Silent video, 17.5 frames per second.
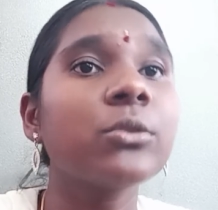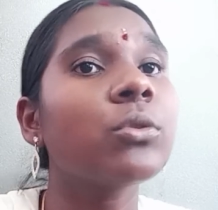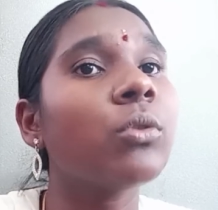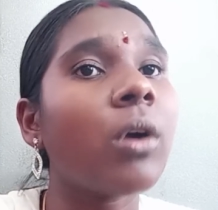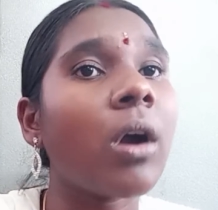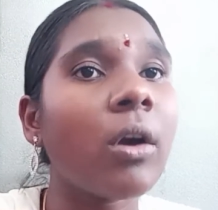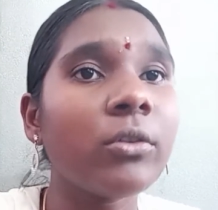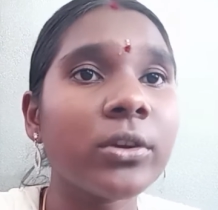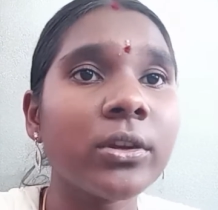
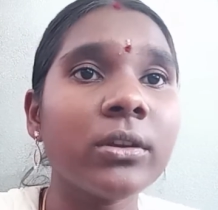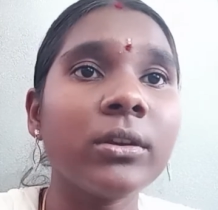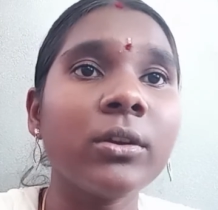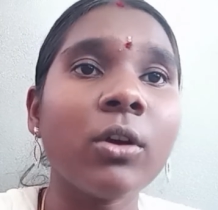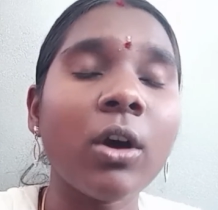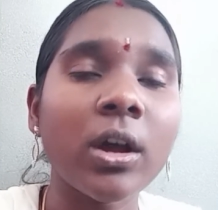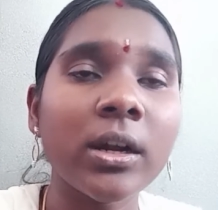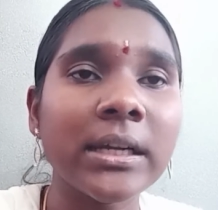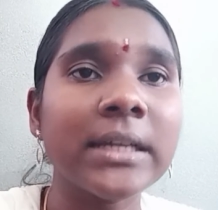throughout
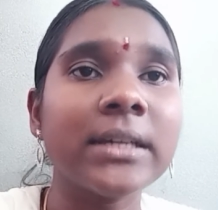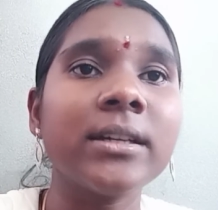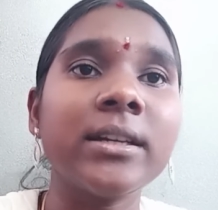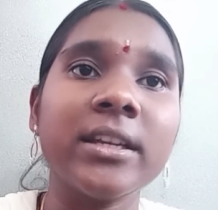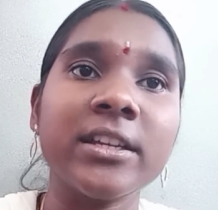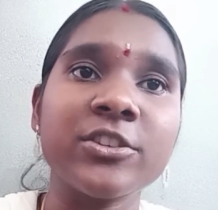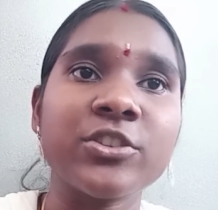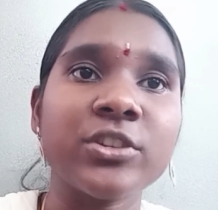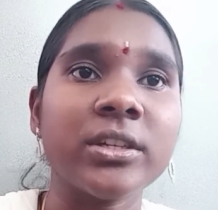your
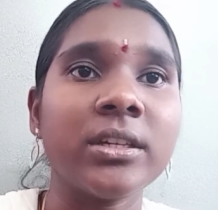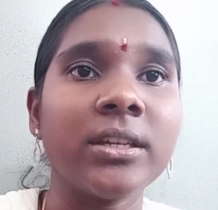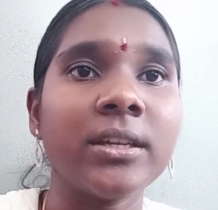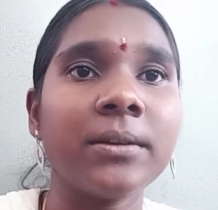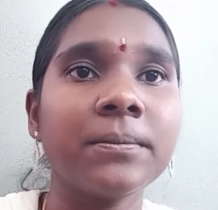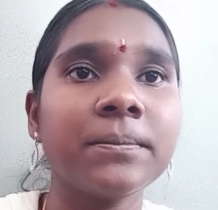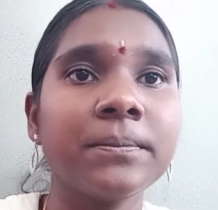learning journey.